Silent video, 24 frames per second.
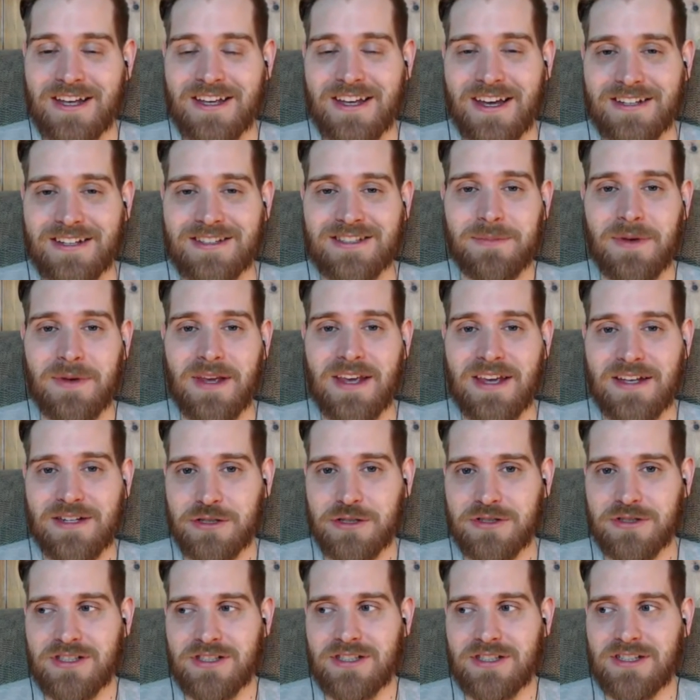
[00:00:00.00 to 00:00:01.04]
you had some
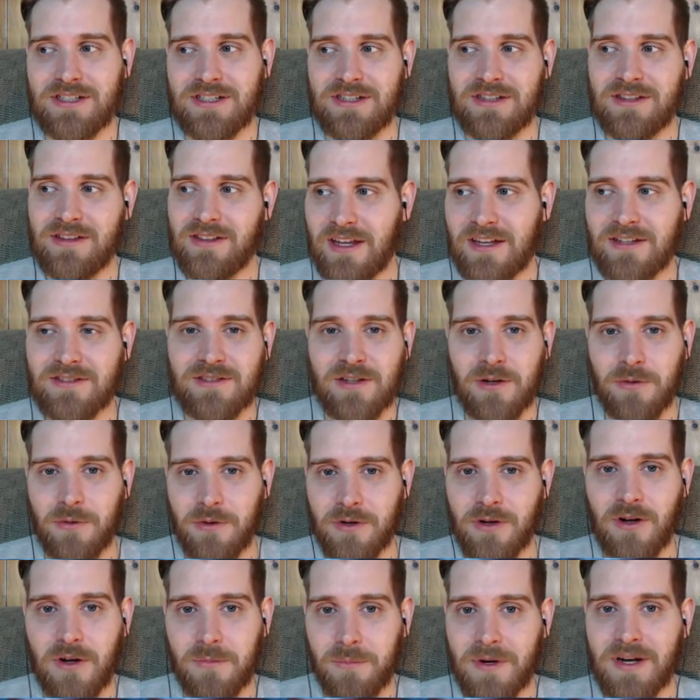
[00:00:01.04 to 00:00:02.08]
interesting things
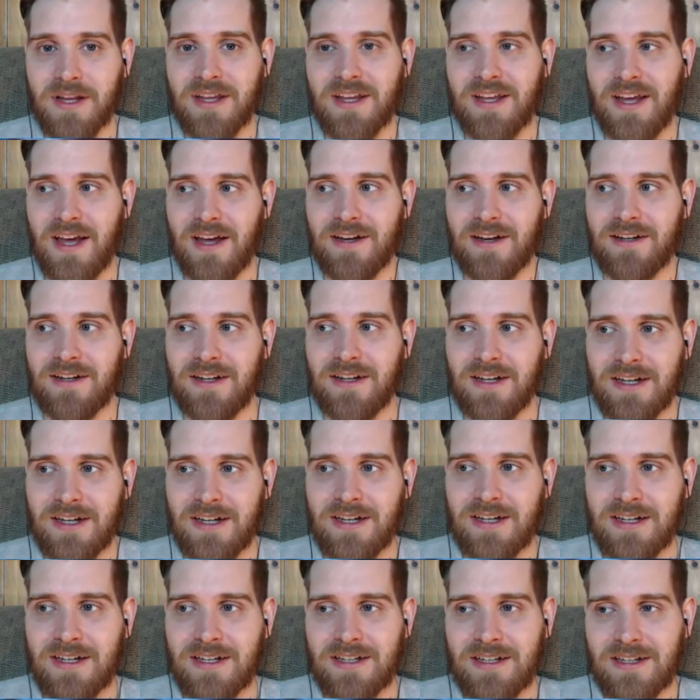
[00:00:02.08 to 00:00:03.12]
going on, but again,
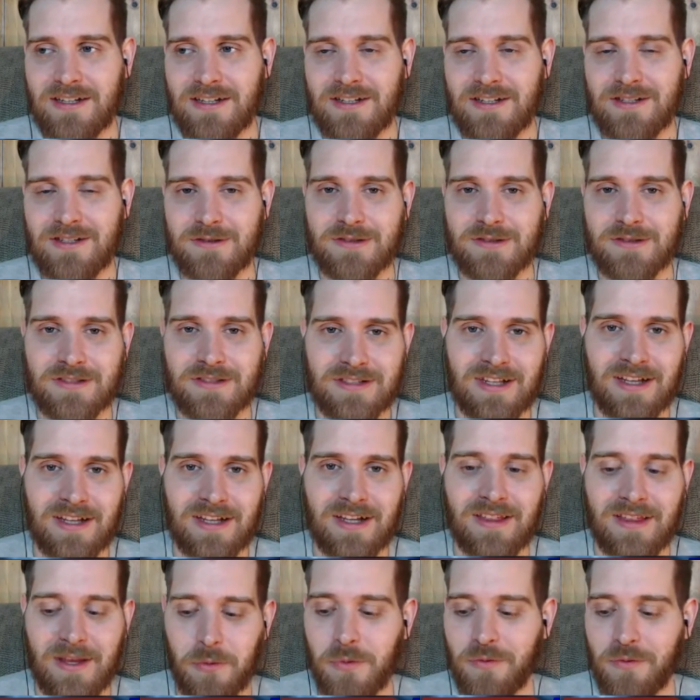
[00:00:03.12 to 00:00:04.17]
you know, they
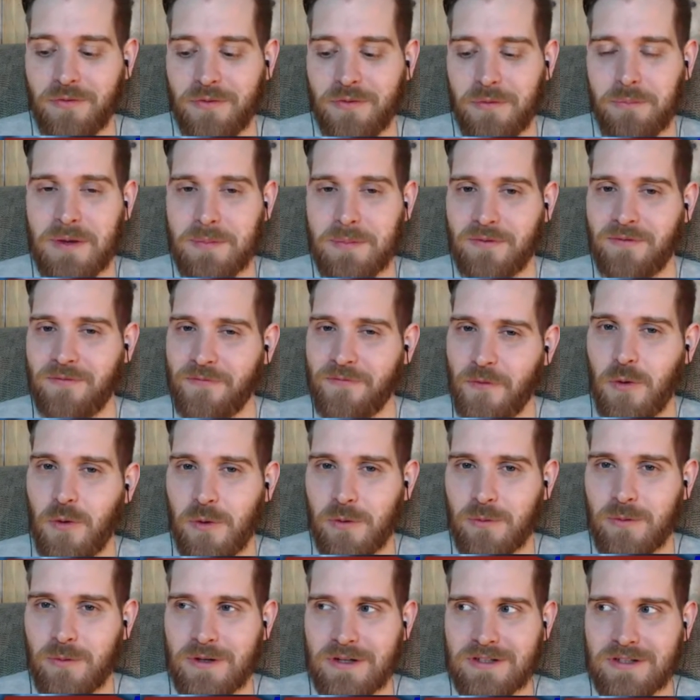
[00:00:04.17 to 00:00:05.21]
they were moving people
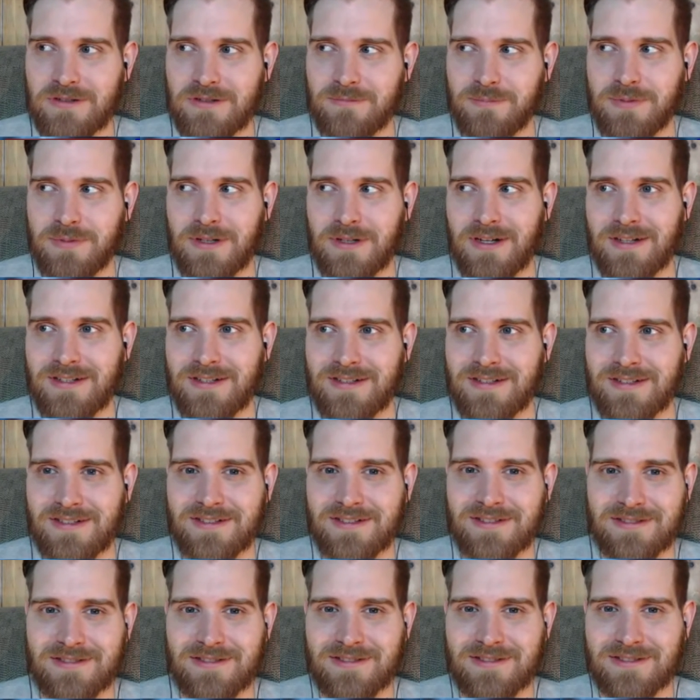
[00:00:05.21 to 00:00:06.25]
forward, but
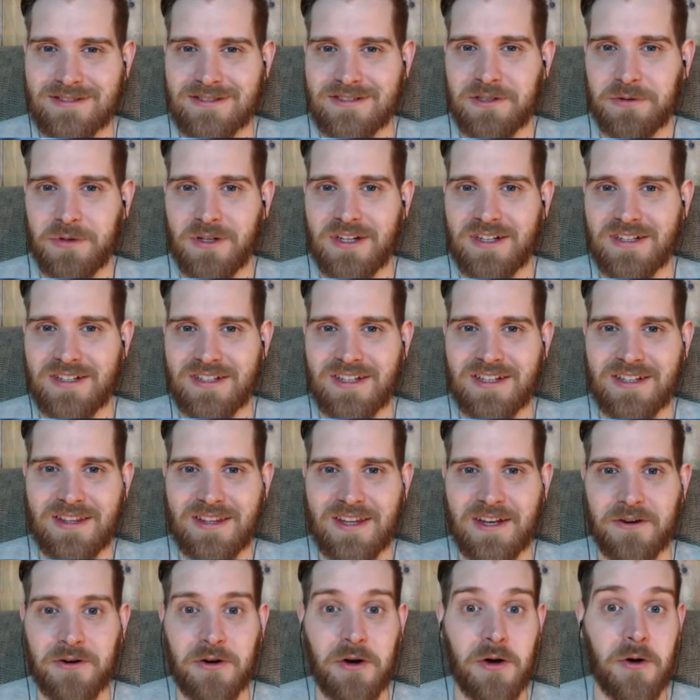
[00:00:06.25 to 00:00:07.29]
doing it
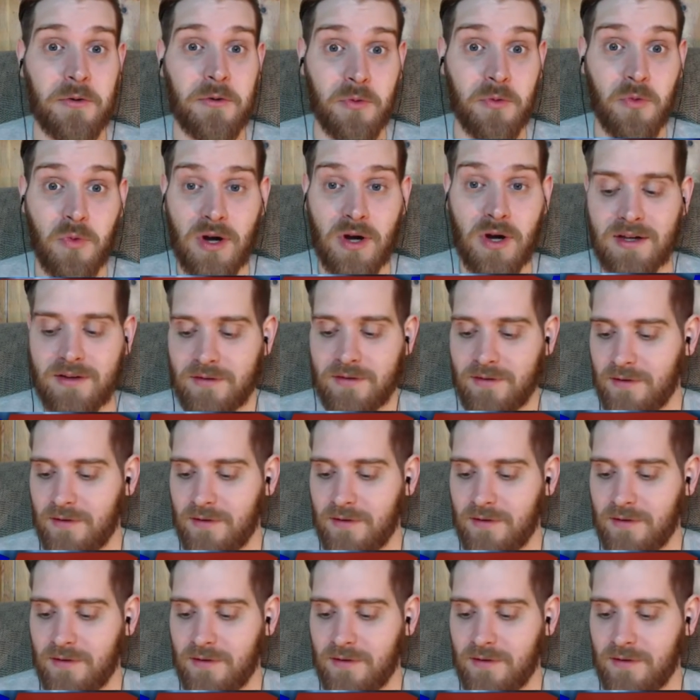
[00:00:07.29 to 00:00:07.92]
in their own way.